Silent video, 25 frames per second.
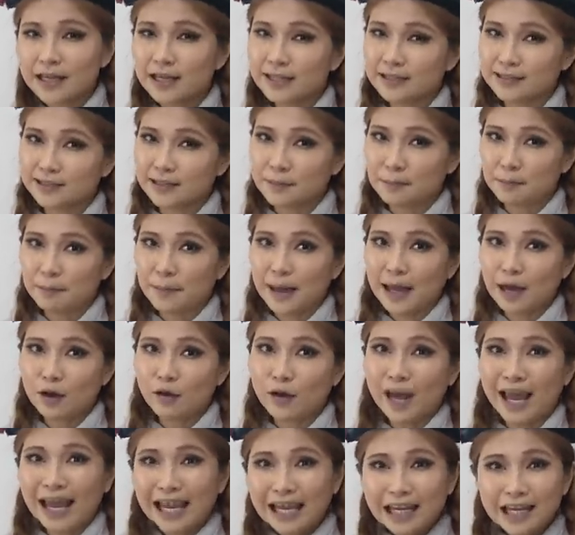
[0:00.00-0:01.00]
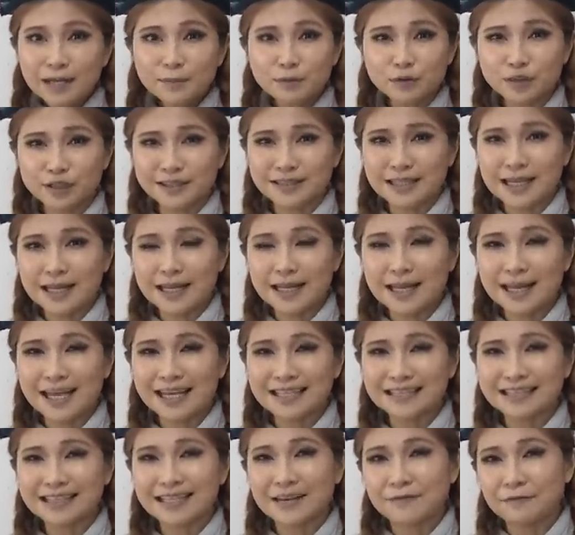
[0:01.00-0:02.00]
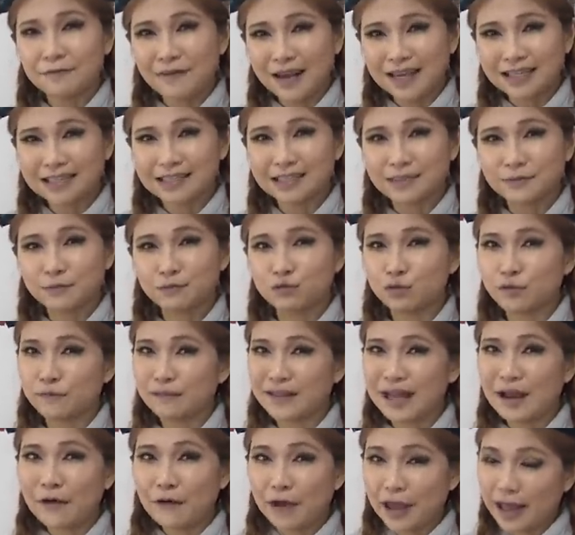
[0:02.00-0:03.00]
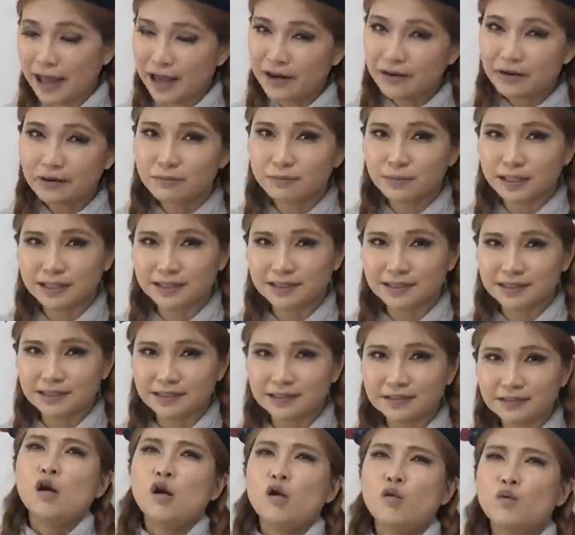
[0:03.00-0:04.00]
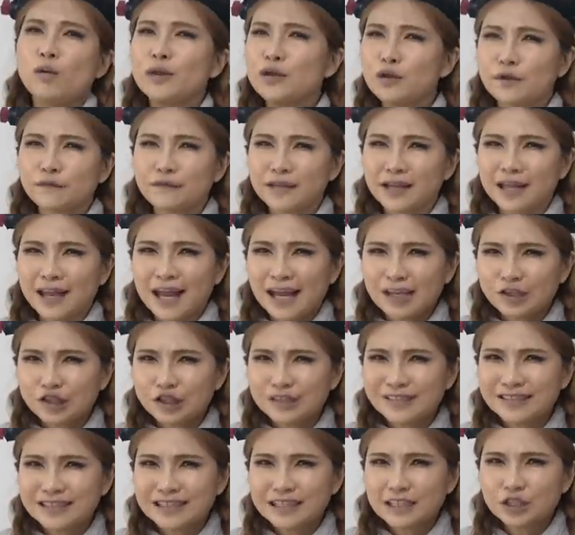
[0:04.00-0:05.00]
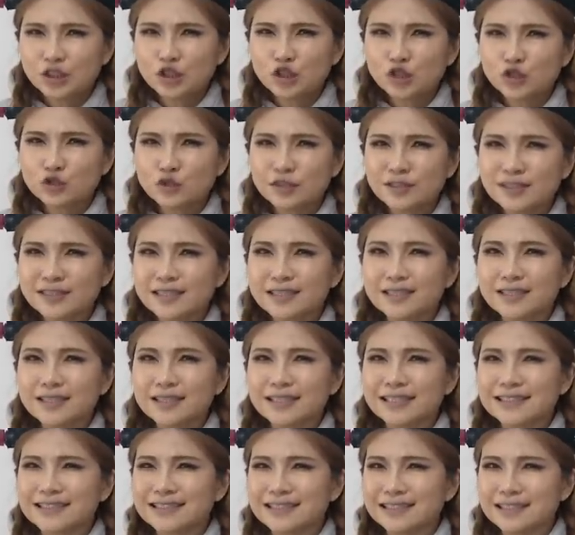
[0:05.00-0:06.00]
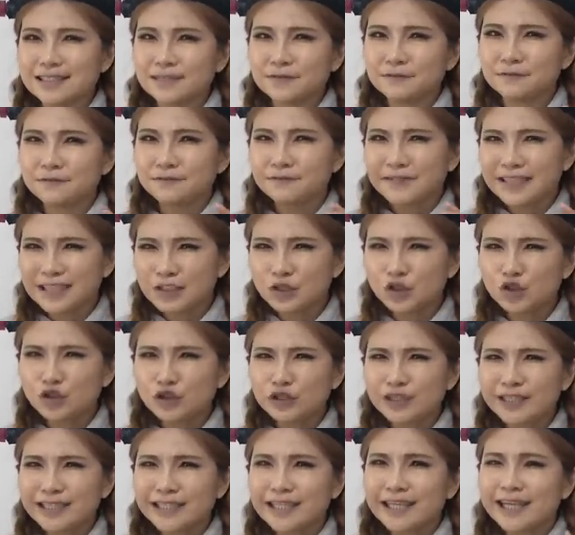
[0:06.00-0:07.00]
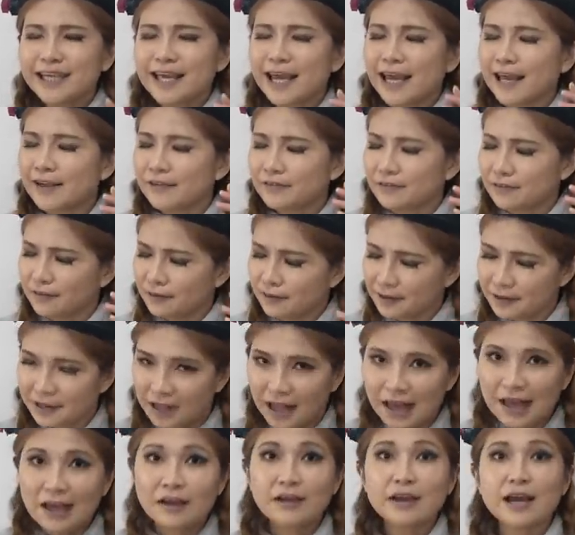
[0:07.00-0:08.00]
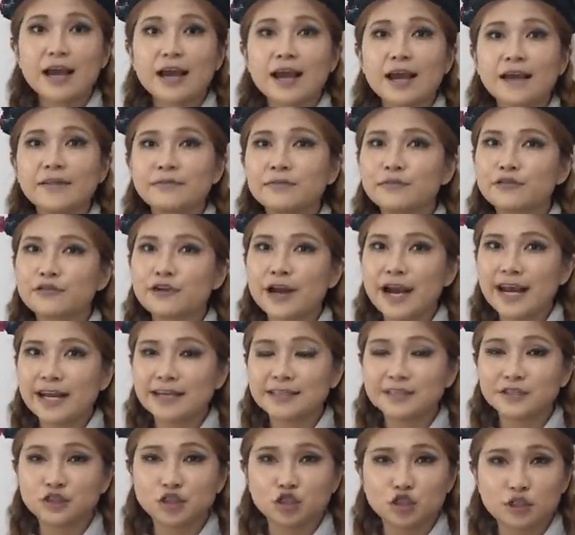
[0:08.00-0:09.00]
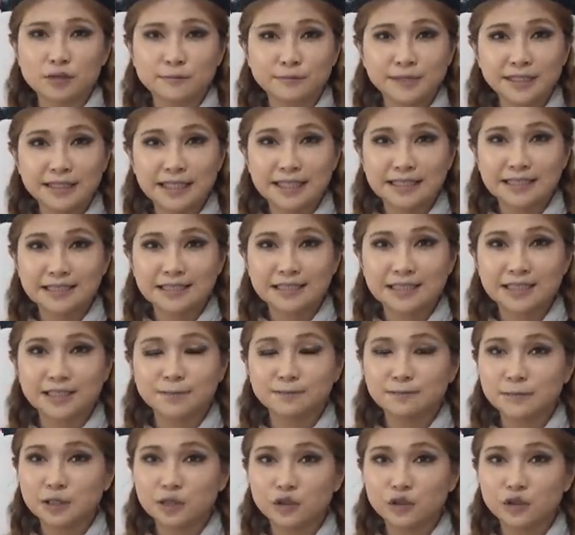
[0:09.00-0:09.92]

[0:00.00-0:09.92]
is about 80% less effective without air mixing. One of the largest issues is this fixture cannot under any circumstances be